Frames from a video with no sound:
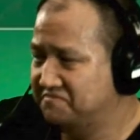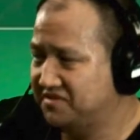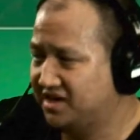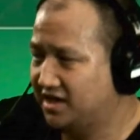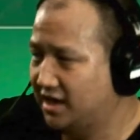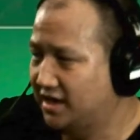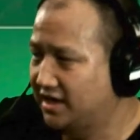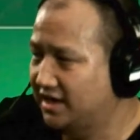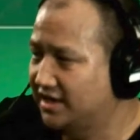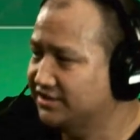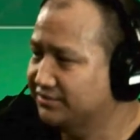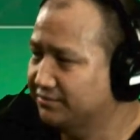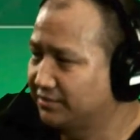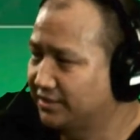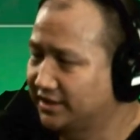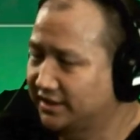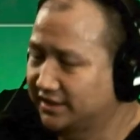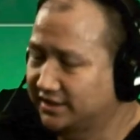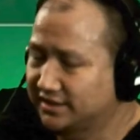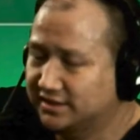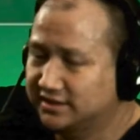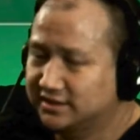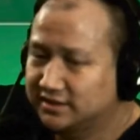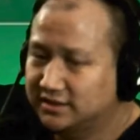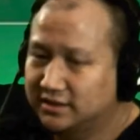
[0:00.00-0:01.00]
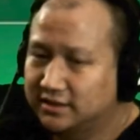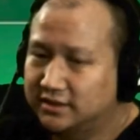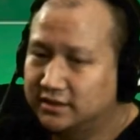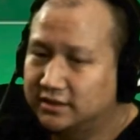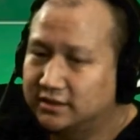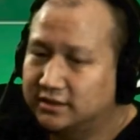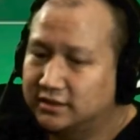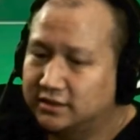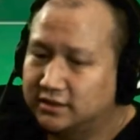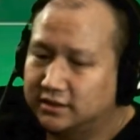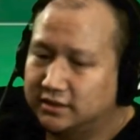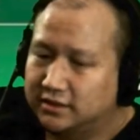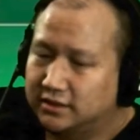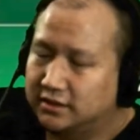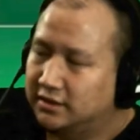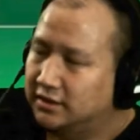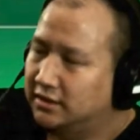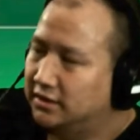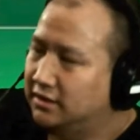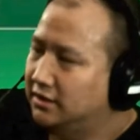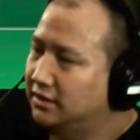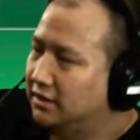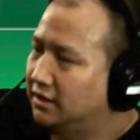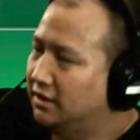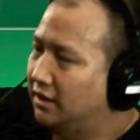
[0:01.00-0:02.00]
Kind of is what it is.
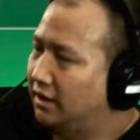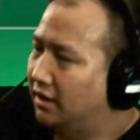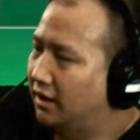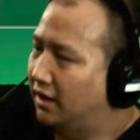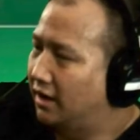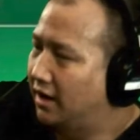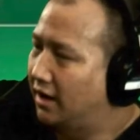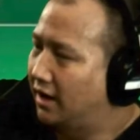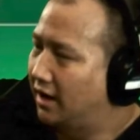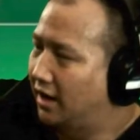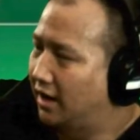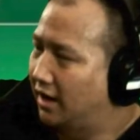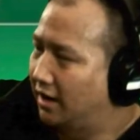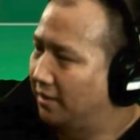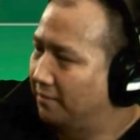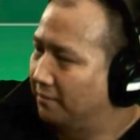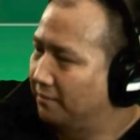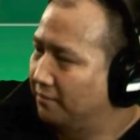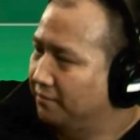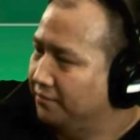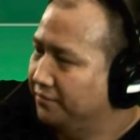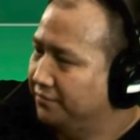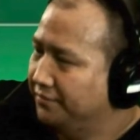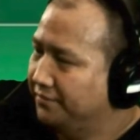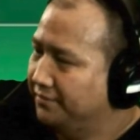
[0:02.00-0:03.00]
And